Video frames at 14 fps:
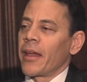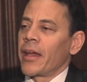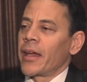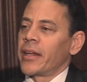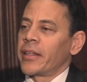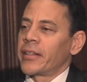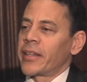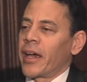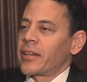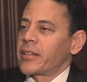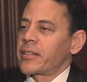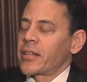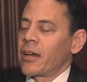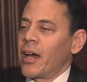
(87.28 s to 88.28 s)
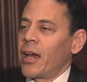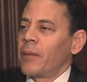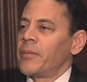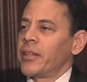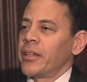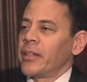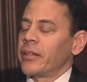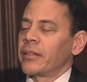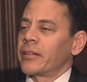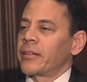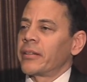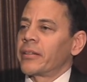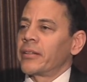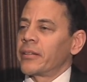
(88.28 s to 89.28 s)
And at that time, the
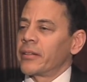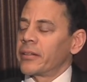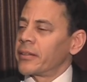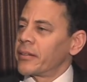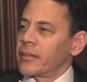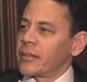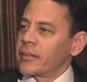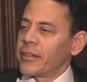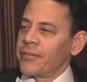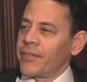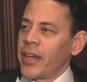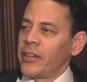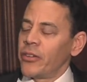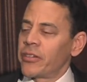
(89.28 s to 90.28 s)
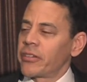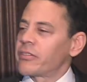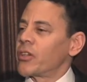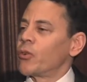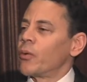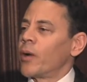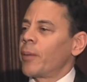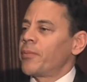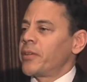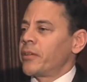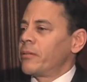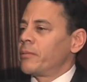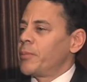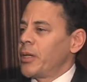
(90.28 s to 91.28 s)
venue just erupted.